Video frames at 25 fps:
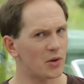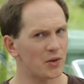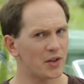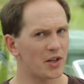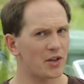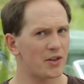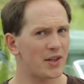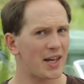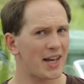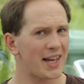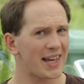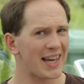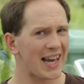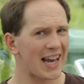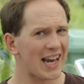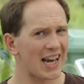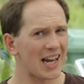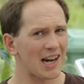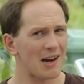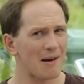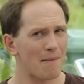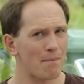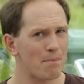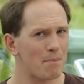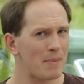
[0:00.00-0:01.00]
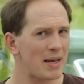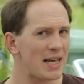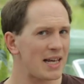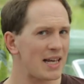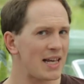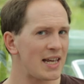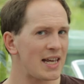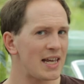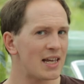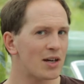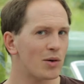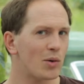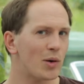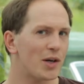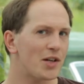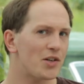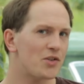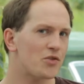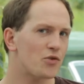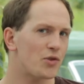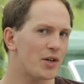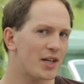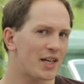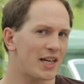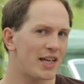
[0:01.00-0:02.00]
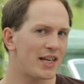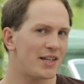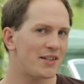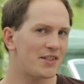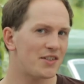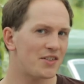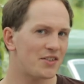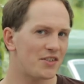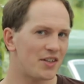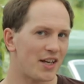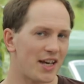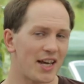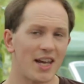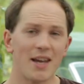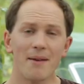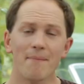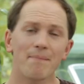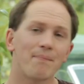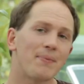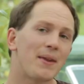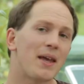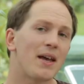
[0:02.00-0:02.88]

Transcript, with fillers: although they can be quite tricky to see.